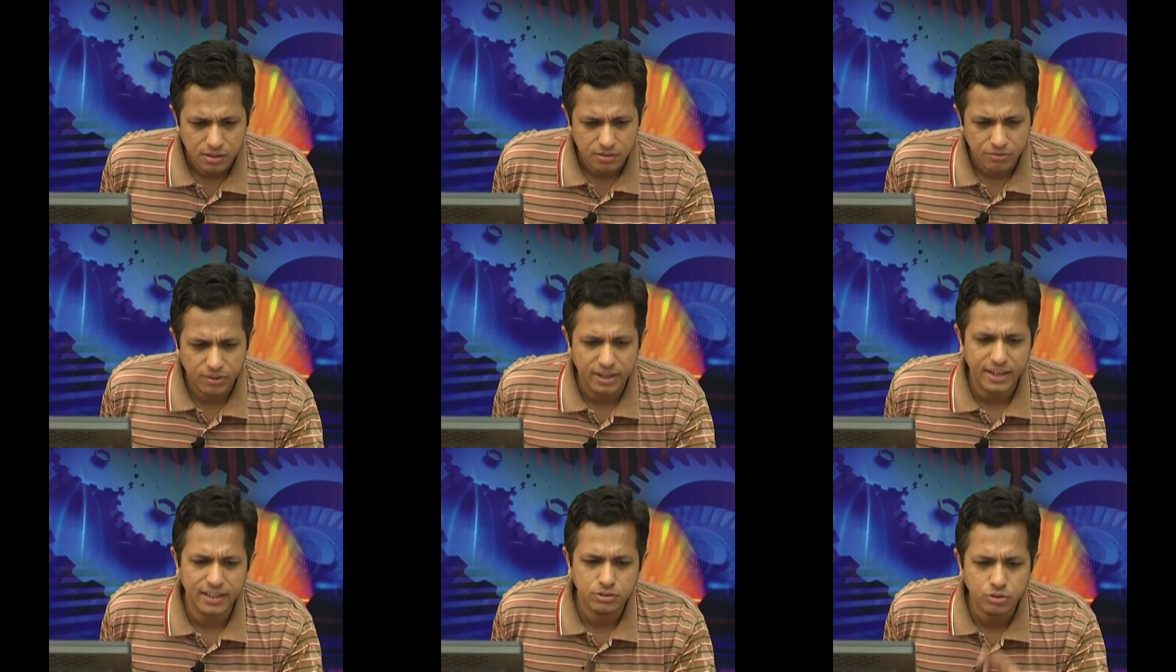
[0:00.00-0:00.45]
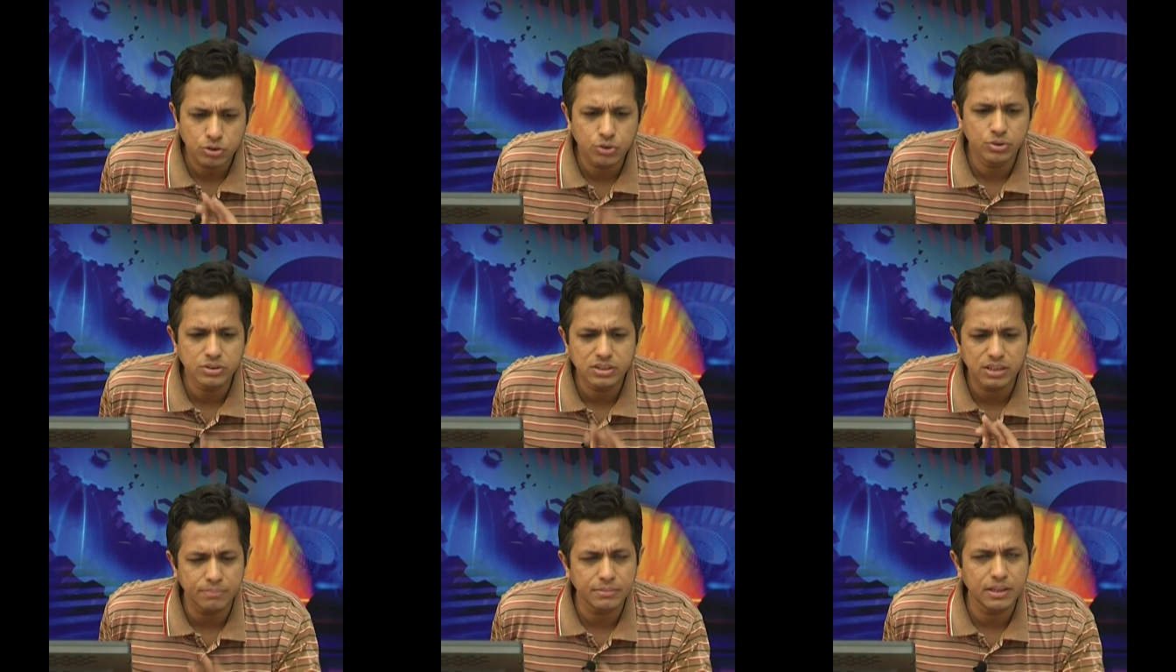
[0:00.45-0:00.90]
One has to
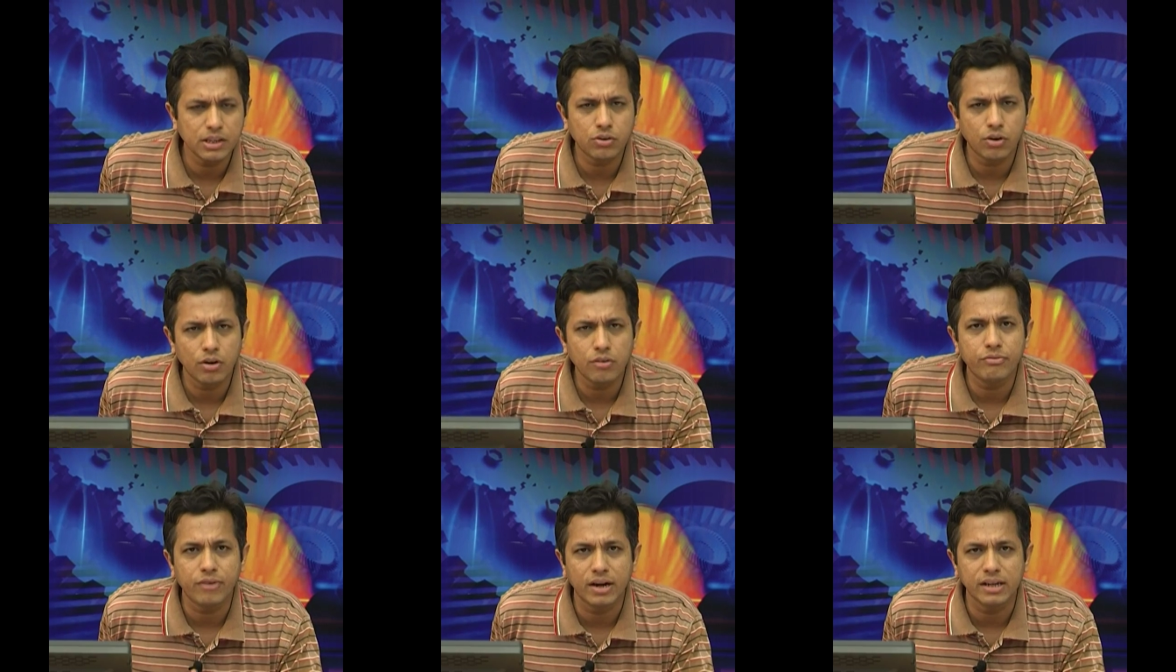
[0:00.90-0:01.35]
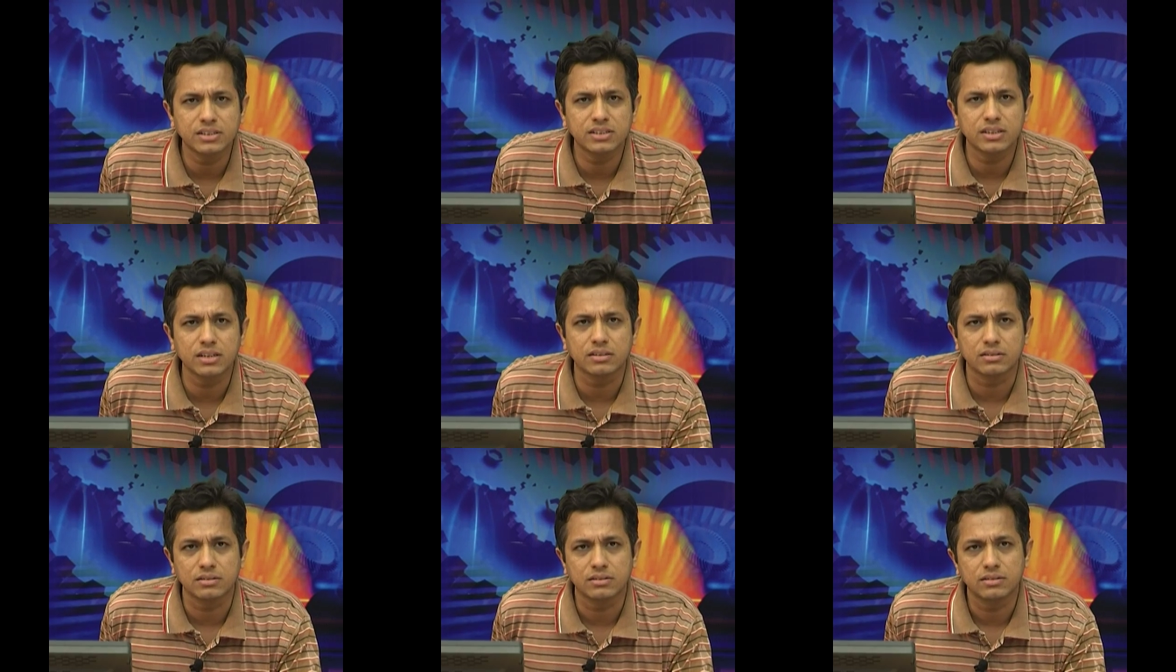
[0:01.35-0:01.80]
use something called
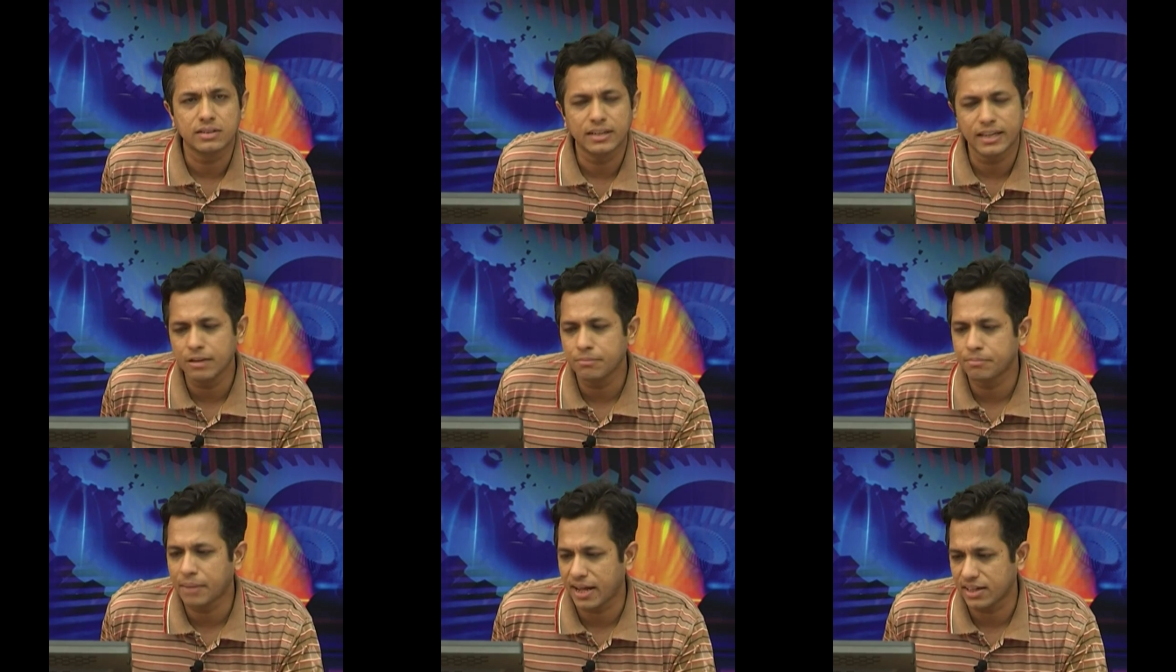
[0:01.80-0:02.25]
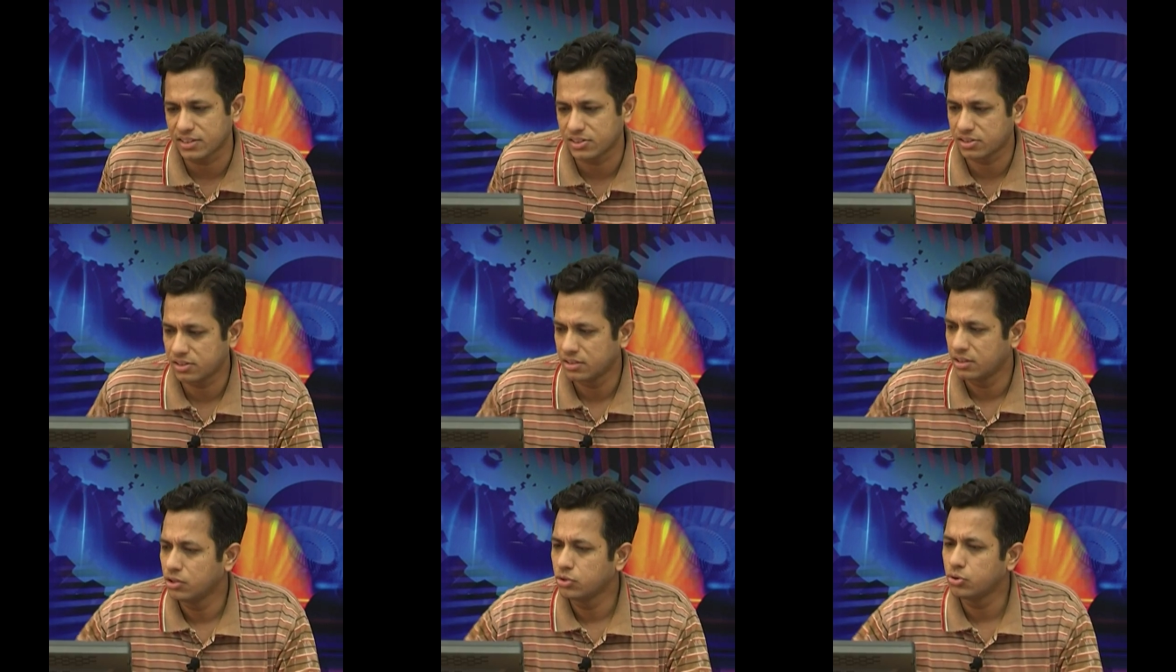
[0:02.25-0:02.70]
function in
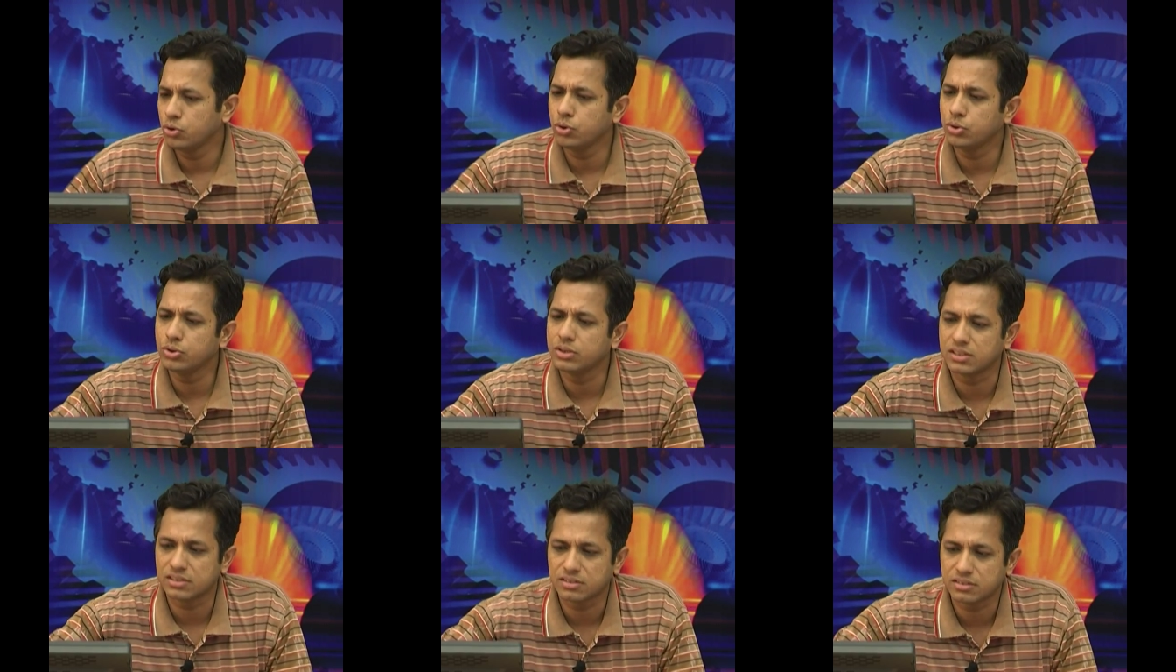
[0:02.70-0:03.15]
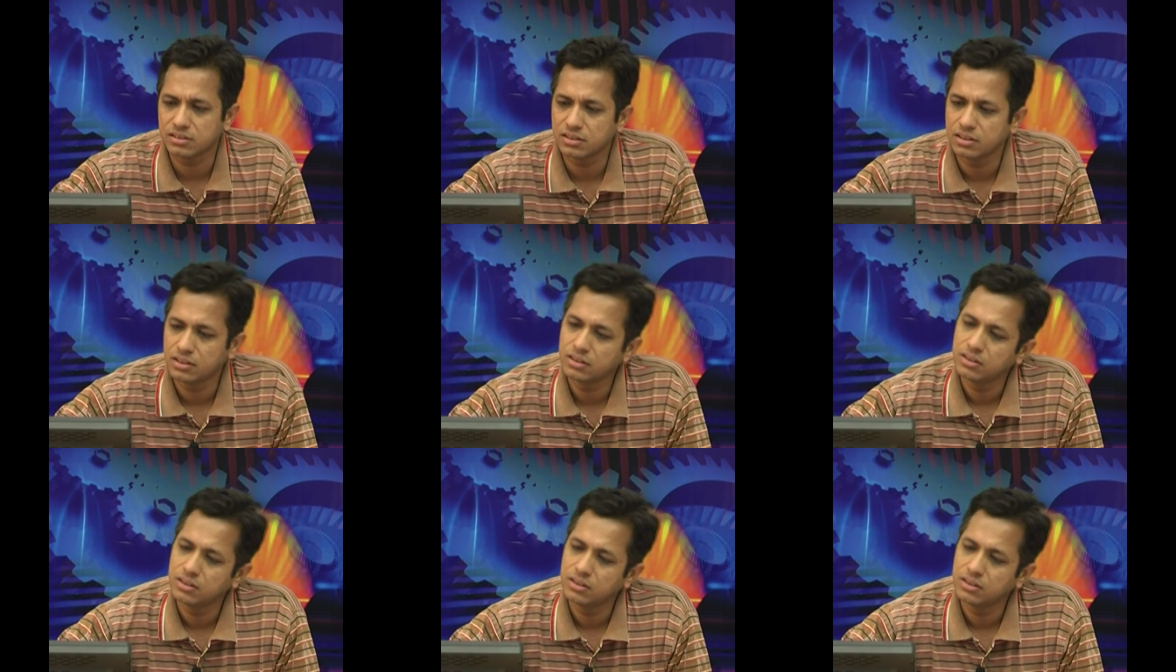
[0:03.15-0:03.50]
bash to do this.